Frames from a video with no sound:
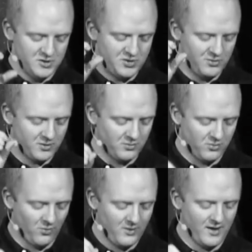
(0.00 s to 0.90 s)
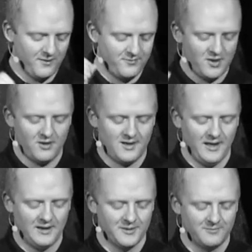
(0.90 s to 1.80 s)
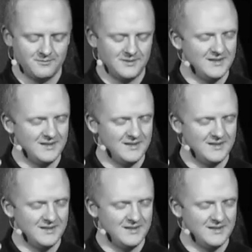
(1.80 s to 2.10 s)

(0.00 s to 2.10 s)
to the glory of their kingdom,